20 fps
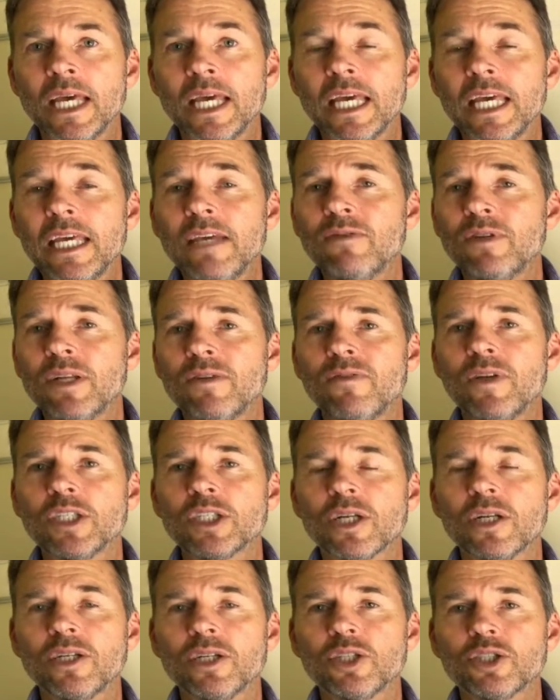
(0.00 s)
Even if
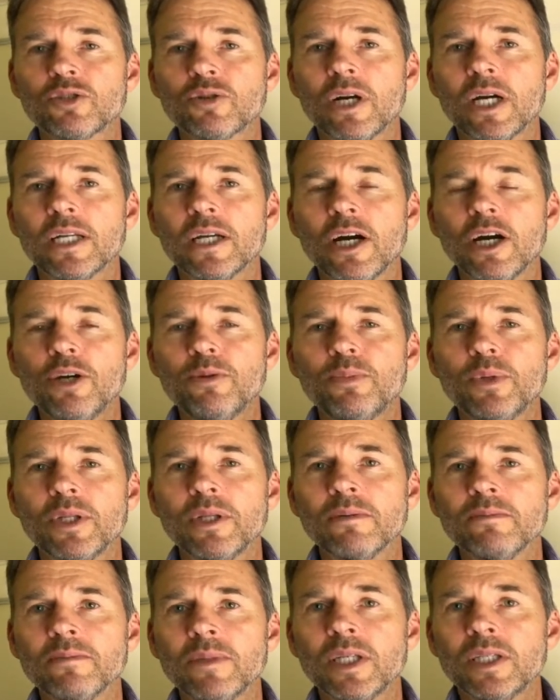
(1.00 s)
insulin is trying to open
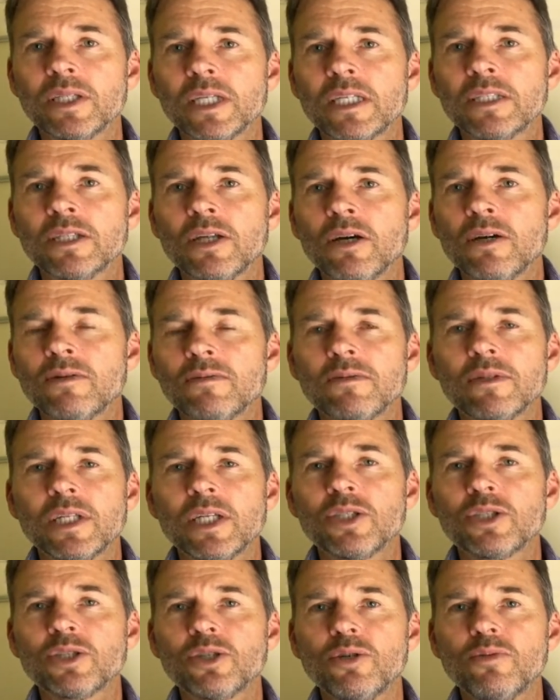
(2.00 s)
them, it says, no,
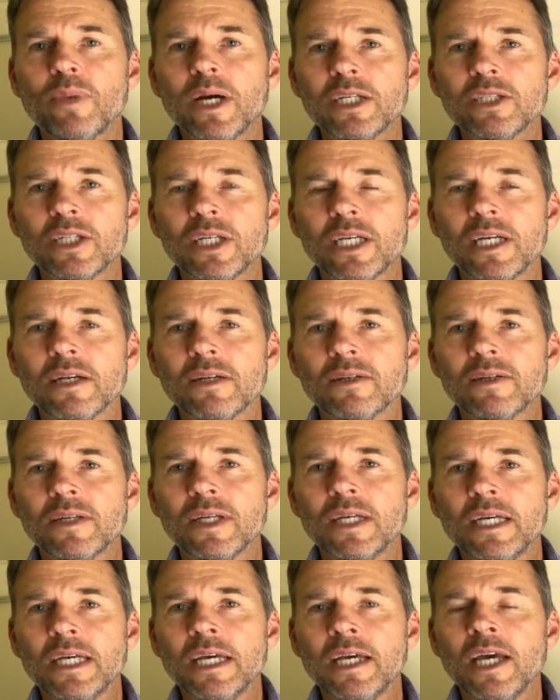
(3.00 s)
there's too much here.
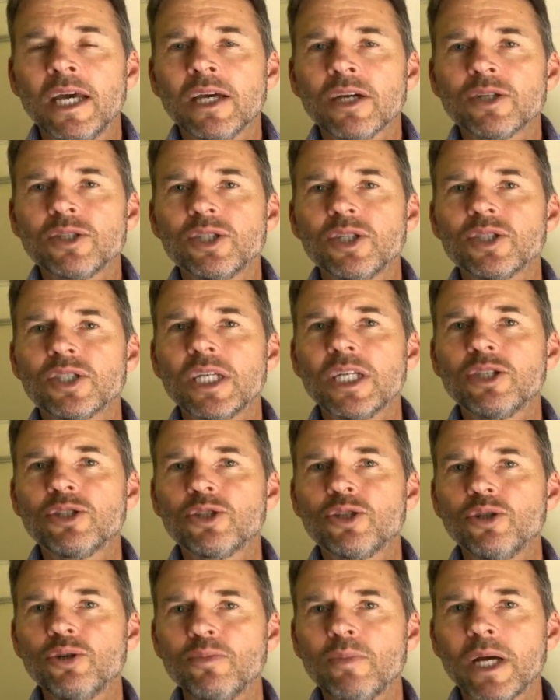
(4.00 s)
Because you see,
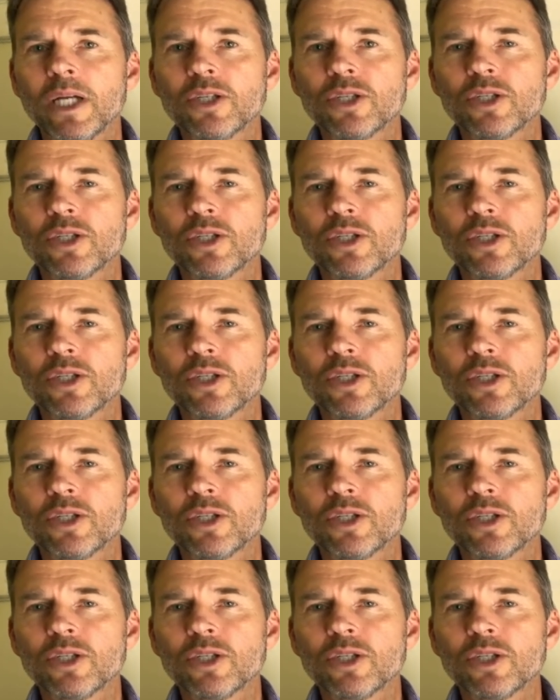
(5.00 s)
too much